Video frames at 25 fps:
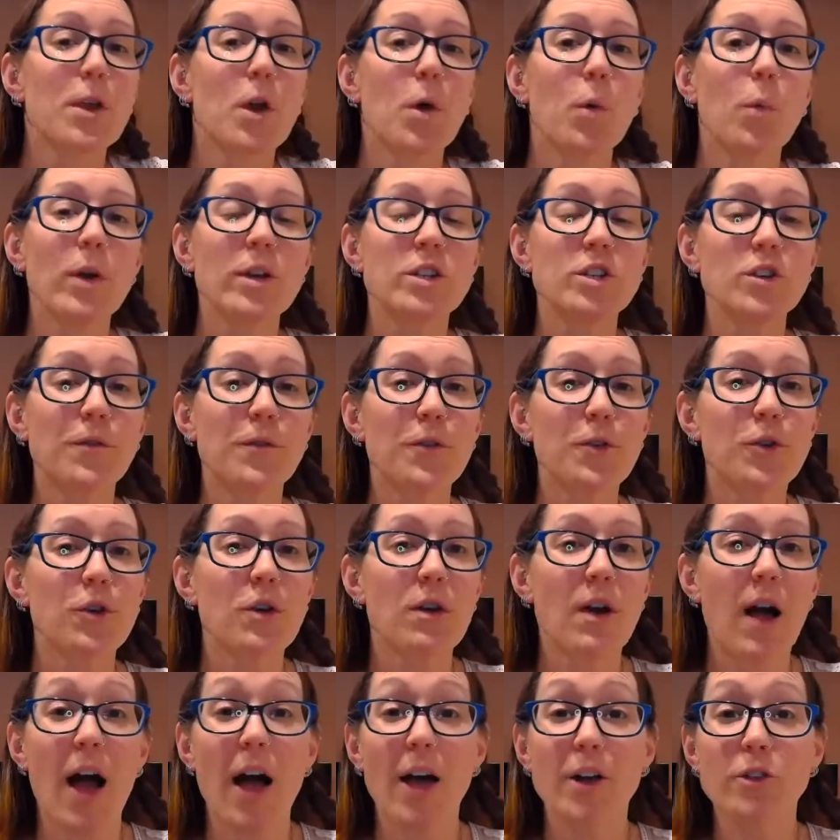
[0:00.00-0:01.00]
which
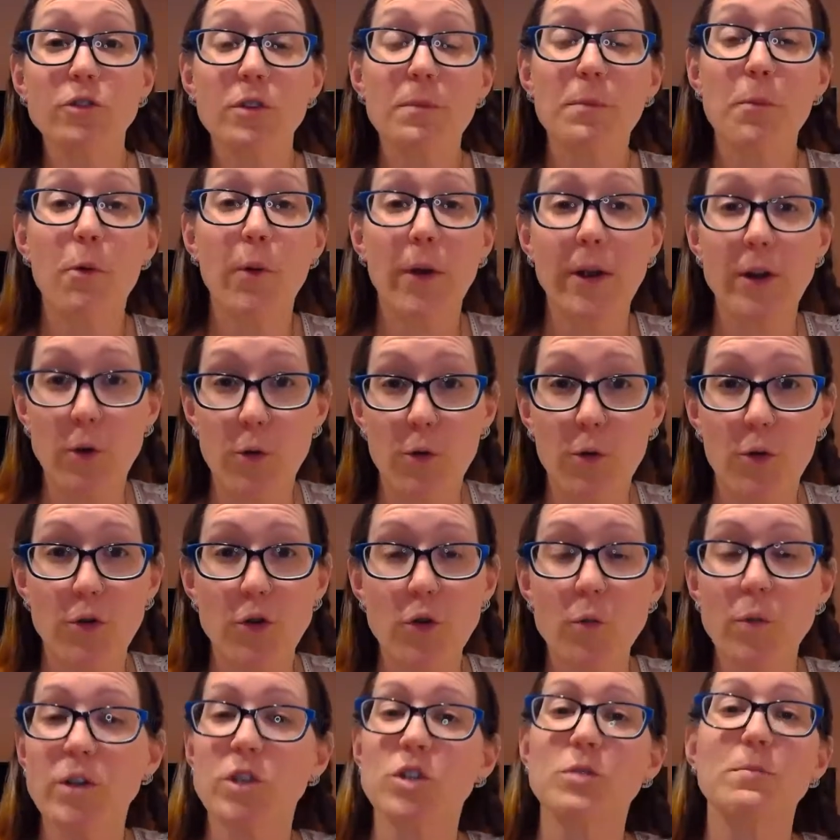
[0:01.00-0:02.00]
for a 100-point order,
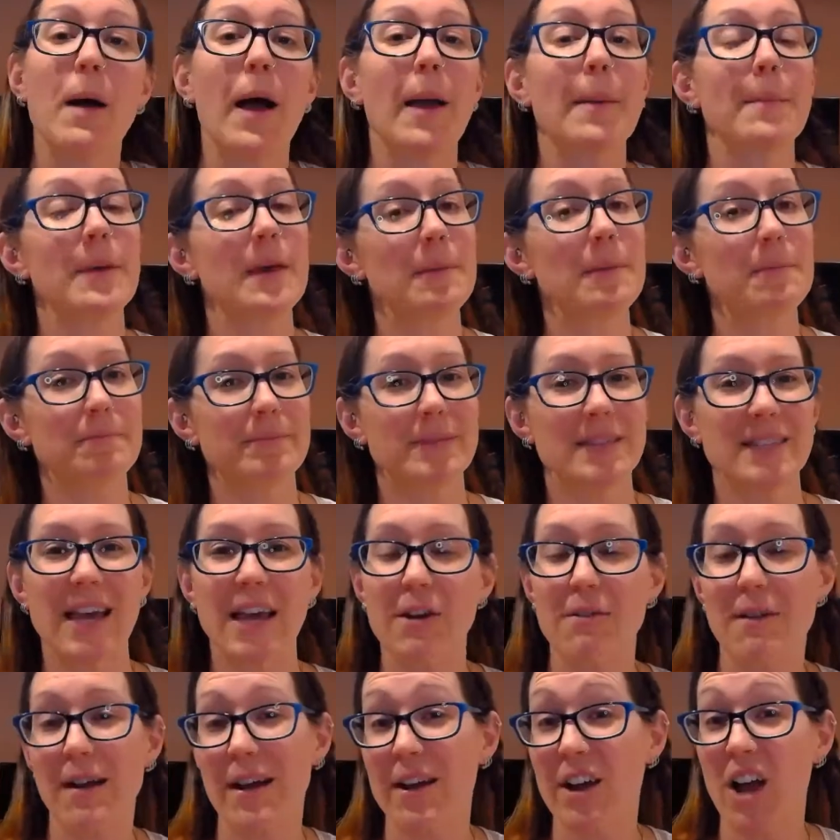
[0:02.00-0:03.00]
which might be
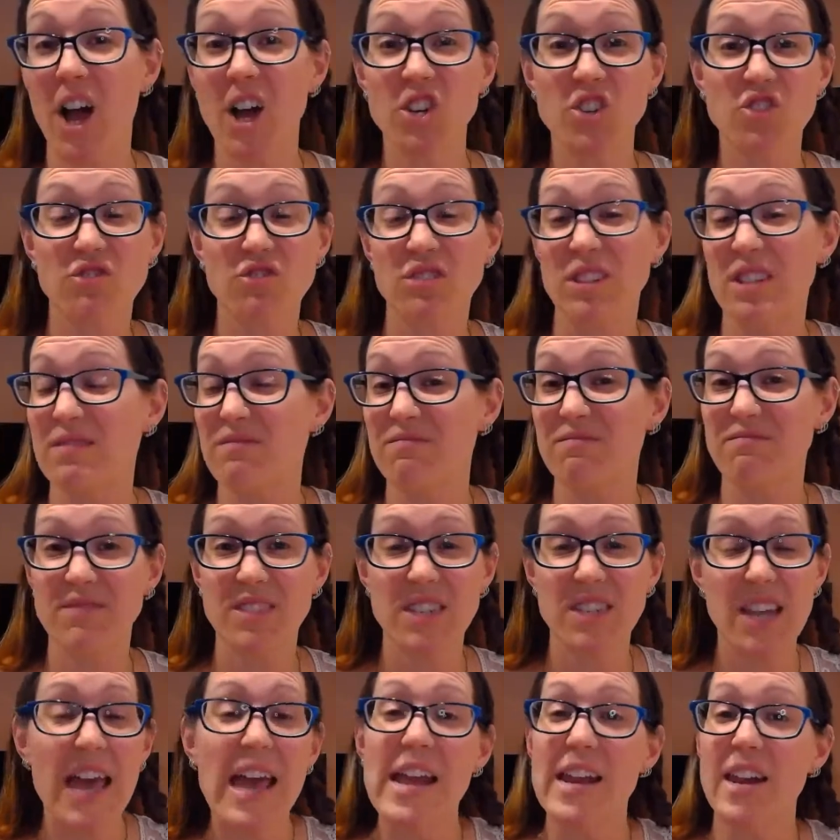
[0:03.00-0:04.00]
say around $110,
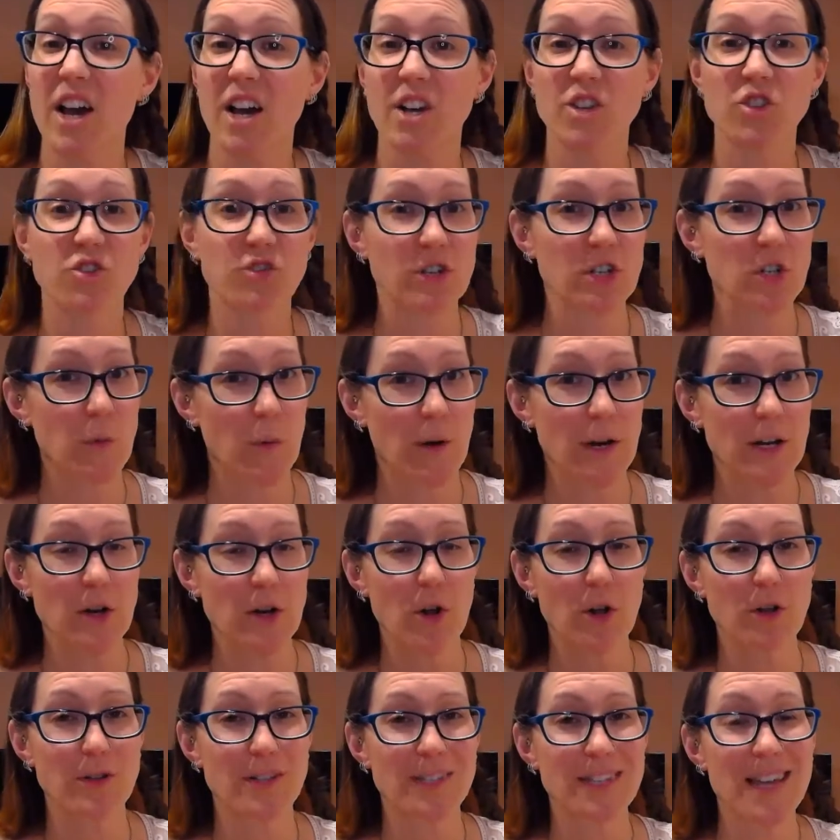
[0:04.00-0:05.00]

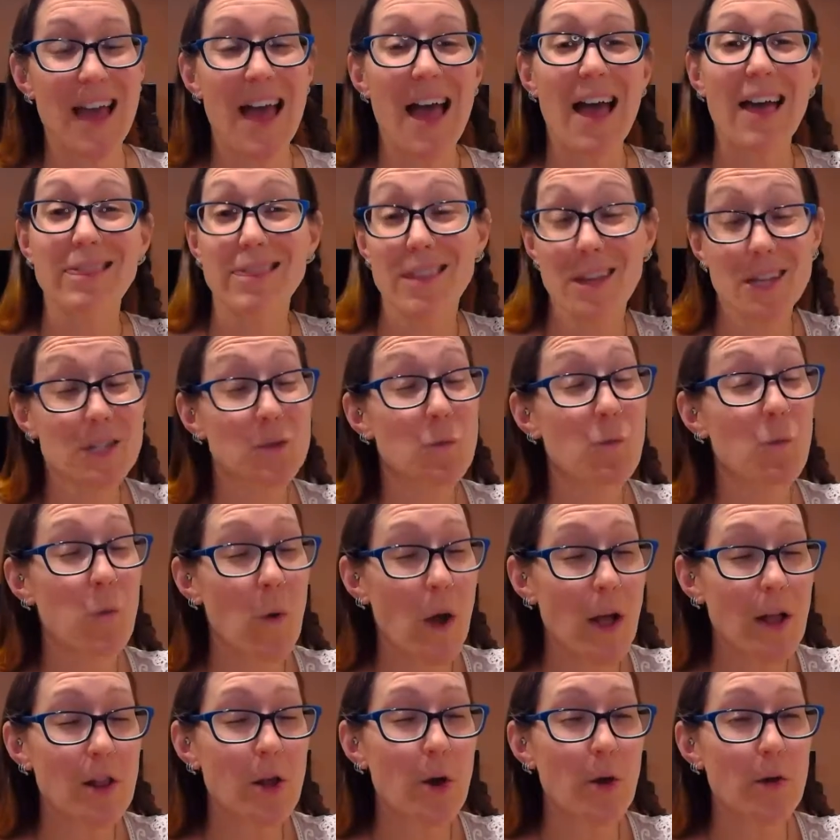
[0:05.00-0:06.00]
$120, that's
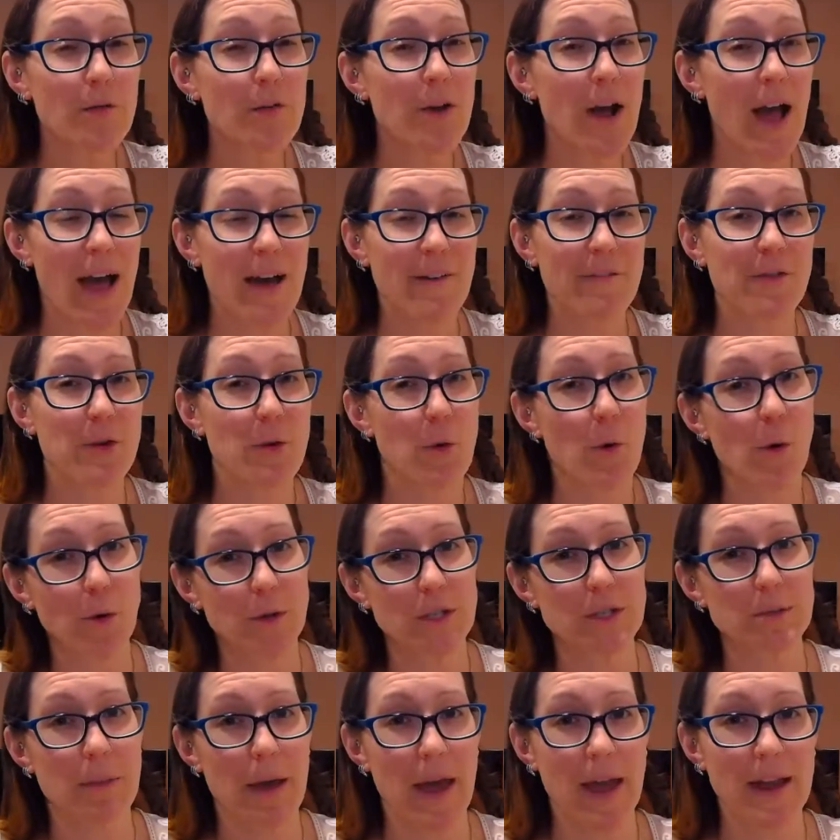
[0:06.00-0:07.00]
well over half their
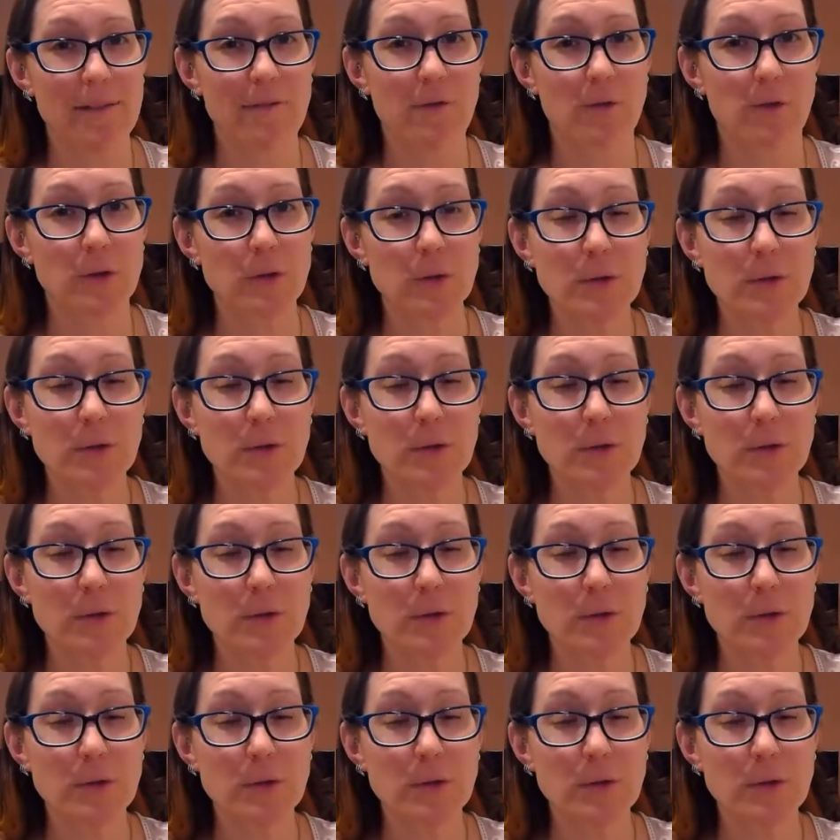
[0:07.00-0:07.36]
oils paid for.